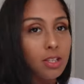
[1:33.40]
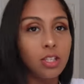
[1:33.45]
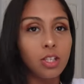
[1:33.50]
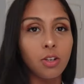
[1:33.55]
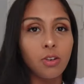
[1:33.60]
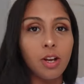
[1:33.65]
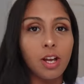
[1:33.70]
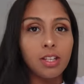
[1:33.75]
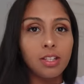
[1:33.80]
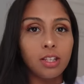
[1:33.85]

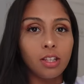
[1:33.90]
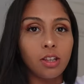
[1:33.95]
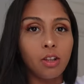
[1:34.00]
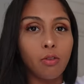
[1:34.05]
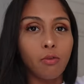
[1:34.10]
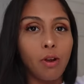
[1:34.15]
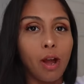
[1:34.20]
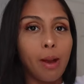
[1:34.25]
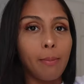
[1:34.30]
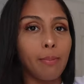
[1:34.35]
still has like
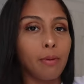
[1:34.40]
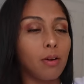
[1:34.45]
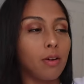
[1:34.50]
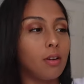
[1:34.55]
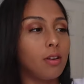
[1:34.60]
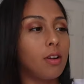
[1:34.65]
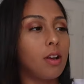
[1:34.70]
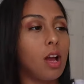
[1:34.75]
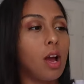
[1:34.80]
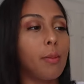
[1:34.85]
the
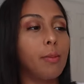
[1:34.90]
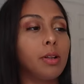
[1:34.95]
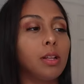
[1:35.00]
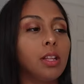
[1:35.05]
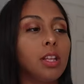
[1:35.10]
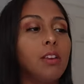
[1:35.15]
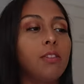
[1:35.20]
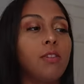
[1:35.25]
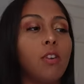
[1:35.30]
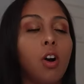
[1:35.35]
wrapper. I'm gonna
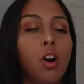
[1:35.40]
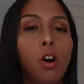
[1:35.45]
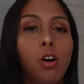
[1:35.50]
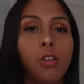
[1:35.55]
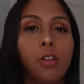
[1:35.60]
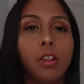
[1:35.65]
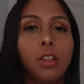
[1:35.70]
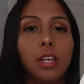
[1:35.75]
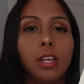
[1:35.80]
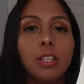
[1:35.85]
leave all
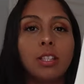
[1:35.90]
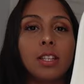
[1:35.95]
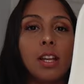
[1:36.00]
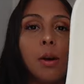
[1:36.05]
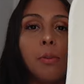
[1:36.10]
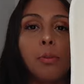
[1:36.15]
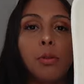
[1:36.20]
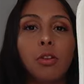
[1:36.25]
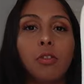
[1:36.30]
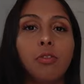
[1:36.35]
the links
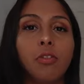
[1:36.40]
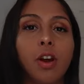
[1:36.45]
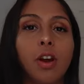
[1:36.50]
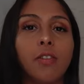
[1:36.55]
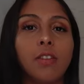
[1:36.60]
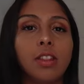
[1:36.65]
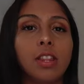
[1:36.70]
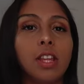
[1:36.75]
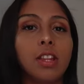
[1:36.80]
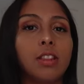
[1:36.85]
down below for
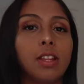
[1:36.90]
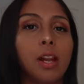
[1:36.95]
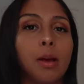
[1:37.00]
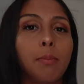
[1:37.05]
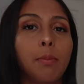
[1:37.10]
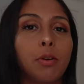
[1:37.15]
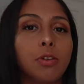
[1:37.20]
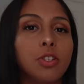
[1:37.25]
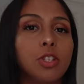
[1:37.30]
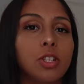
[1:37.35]
everything that I
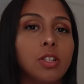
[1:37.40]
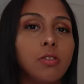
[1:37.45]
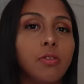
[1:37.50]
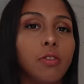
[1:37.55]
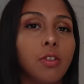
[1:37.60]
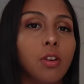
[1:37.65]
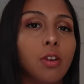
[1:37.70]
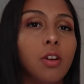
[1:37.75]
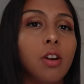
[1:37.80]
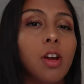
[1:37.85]
purchased
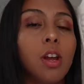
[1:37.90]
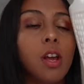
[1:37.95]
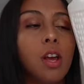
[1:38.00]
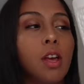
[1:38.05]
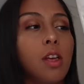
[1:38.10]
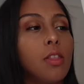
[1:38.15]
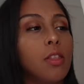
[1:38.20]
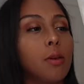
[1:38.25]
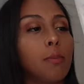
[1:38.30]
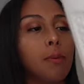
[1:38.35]
for
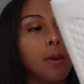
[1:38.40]
the